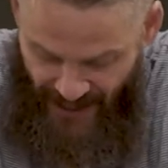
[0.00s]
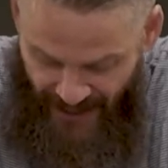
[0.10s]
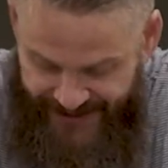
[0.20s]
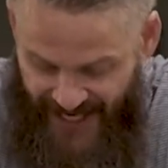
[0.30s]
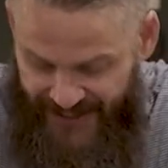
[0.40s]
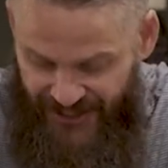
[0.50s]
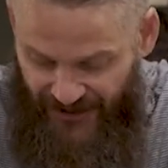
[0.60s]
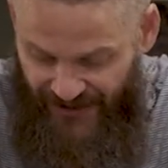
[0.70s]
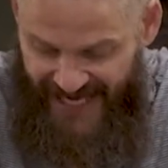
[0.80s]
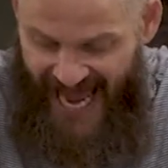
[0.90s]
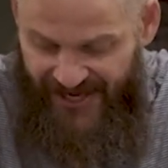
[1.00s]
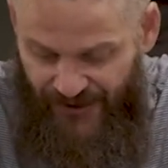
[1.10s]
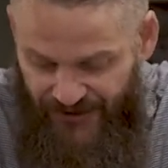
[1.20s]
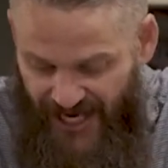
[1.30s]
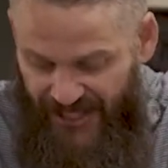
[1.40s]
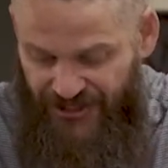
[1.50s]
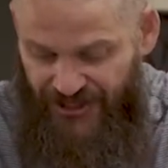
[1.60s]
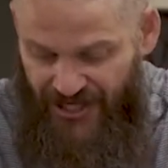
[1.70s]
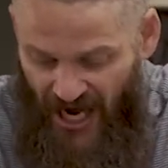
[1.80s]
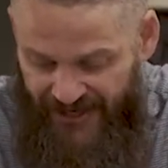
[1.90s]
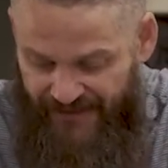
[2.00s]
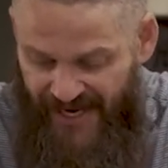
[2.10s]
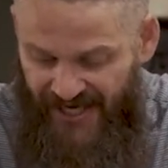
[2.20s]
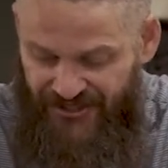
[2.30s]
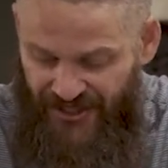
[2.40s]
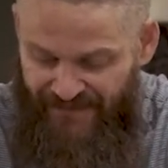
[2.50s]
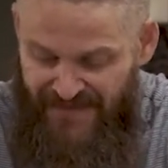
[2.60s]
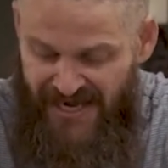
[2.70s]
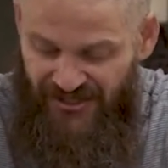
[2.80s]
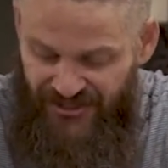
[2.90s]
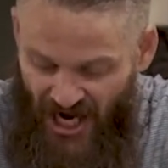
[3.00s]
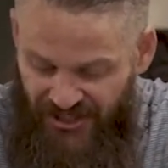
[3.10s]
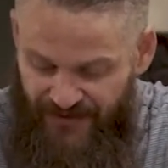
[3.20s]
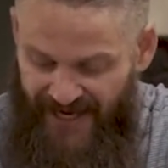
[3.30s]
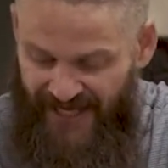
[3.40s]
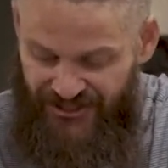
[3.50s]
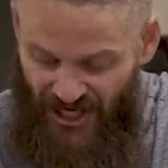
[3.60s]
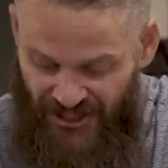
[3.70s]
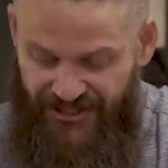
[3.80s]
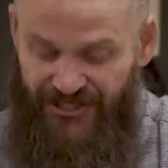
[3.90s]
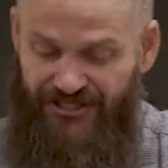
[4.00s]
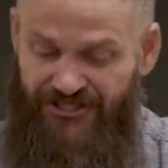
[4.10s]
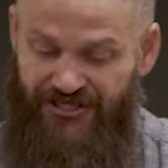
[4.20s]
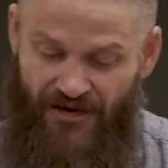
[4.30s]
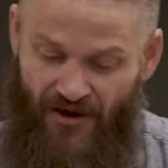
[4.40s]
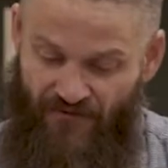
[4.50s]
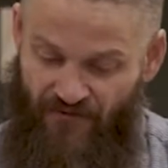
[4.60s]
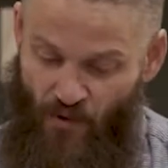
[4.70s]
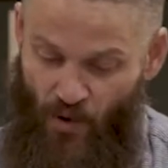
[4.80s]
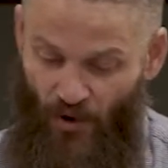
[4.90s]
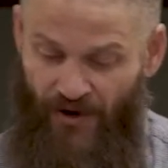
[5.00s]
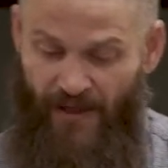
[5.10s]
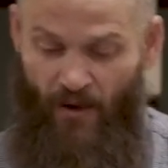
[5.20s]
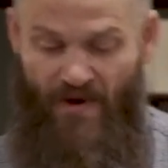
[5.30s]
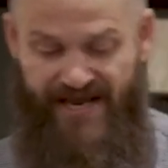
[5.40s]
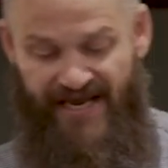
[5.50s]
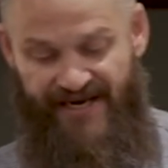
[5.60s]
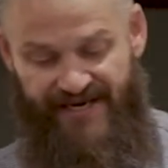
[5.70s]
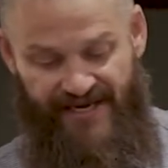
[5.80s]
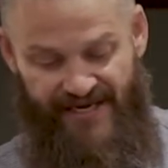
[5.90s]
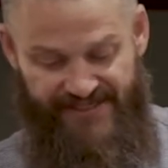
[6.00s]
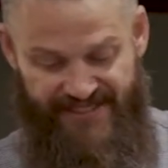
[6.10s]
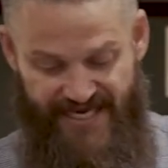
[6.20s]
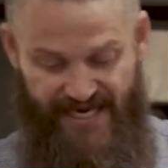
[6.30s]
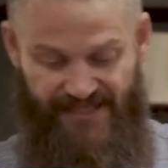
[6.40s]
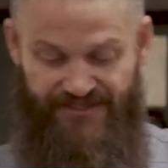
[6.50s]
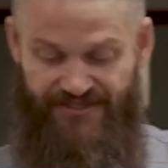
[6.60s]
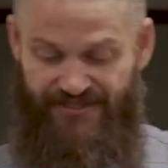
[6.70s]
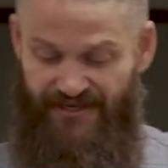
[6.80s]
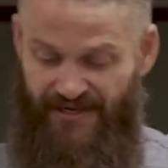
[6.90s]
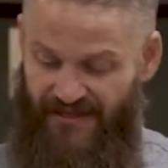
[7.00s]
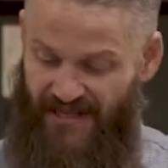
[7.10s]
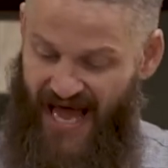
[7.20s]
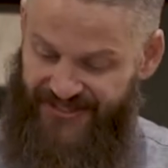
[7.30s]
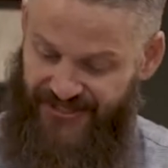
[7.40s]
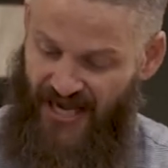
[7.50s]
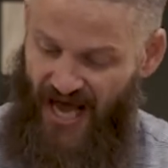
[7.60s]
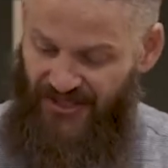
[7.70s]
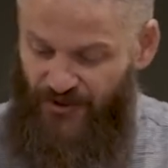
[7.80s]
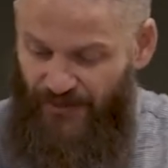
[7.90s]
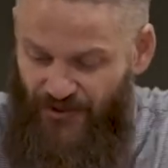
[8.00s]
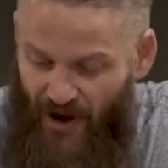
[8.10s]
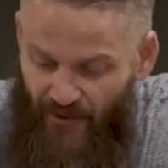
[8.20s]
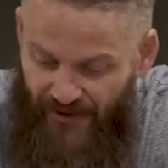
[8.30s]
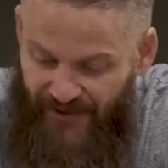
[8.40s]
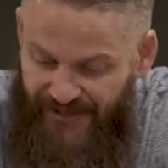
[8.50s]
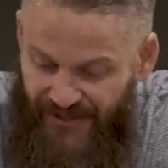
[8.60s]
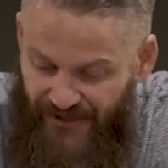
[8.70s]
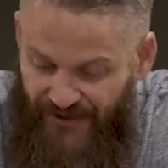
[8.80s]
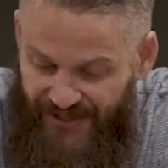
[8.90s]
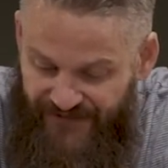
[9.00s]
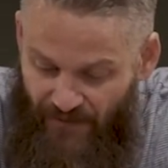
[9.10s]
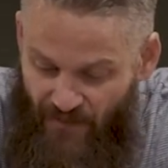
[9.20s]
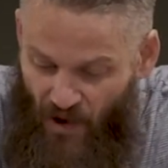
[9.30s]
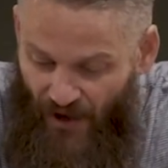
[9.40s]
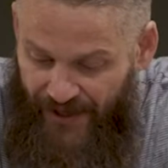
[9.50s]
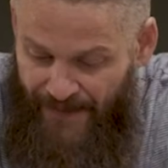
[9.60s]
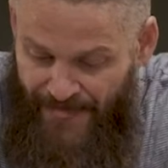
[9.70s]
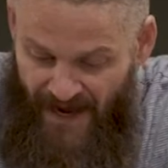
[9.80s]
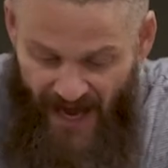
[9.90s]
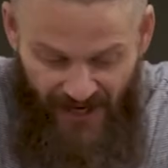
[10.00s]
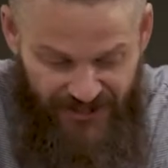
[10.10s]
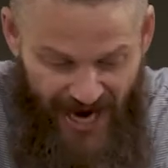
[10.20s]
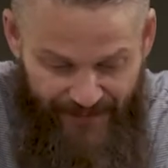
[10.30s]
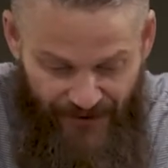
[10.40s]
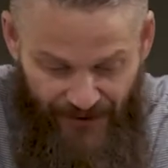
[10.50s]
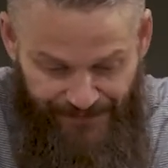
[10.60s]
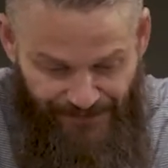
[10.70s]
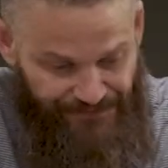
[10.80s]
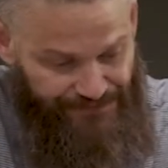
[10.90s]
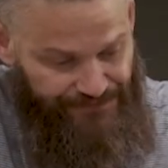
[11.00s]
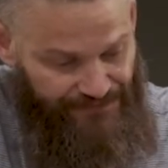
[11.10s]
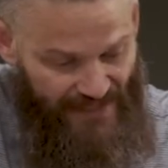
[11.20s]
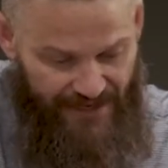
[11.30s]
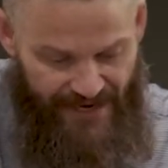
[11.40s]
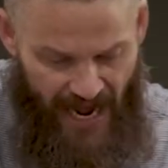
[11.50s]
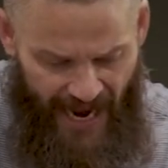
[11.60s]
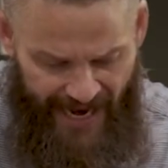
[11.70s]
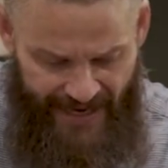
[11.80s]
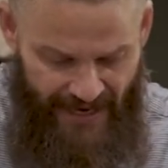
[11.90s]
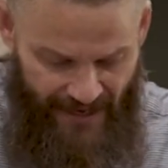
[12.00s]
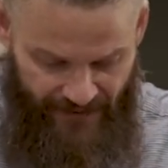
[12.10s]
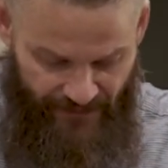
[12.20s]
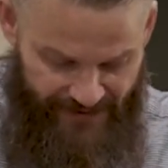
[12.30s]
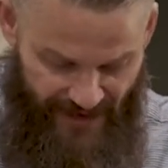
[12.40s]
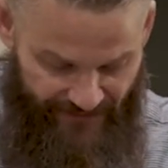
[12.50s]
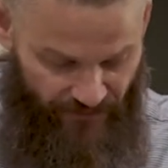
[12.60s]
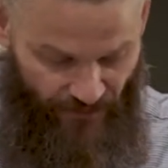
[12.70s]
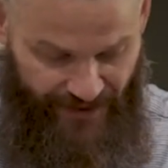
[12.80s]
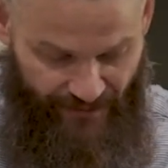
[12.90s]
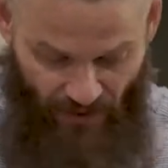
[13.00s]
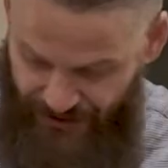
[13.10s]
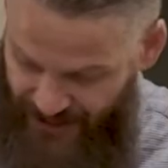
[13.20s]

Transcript: context here is accusation, condemnation, judgment and justice for wicked deeds. The last scripture I want to read to you is from Mark chapter 9. Let me read that for you. Mark